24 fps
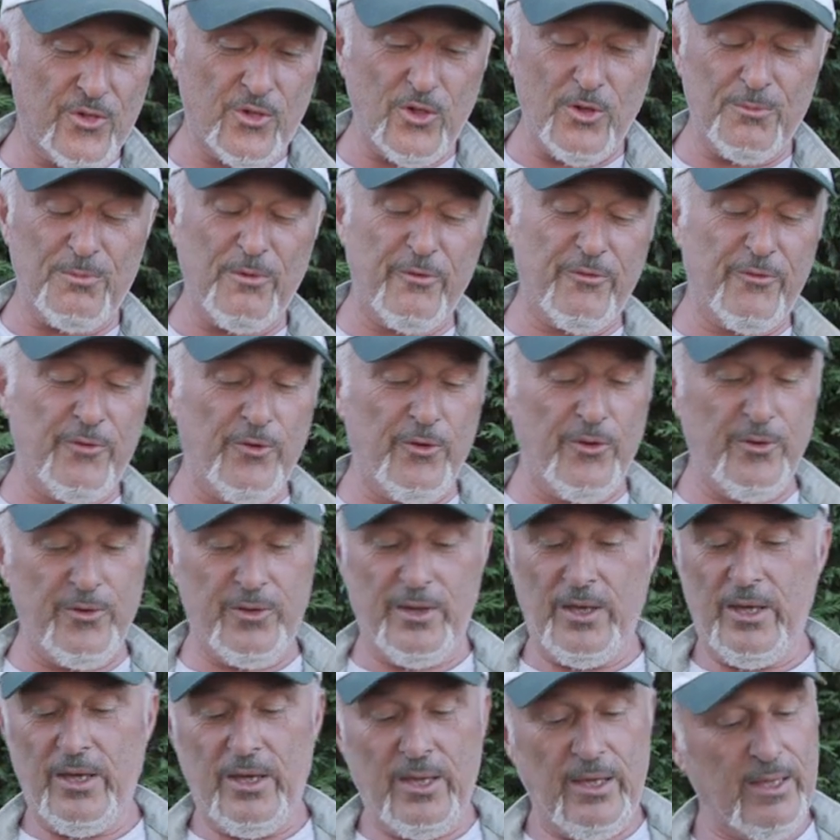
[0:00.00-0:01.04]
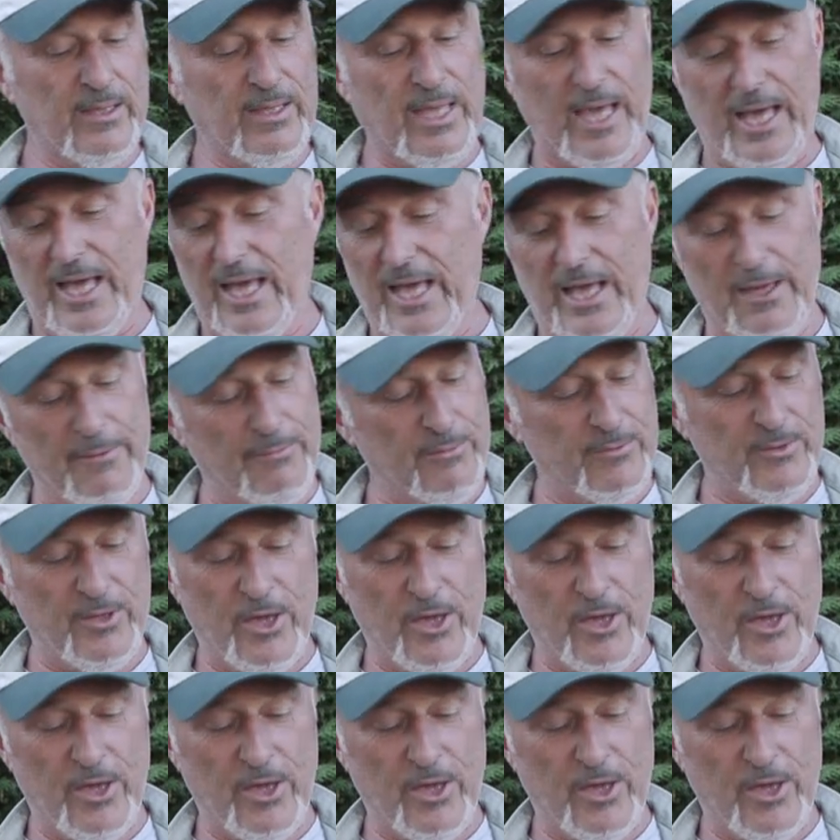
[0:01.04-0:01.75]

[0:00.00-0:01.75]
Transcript: Superfood, uh,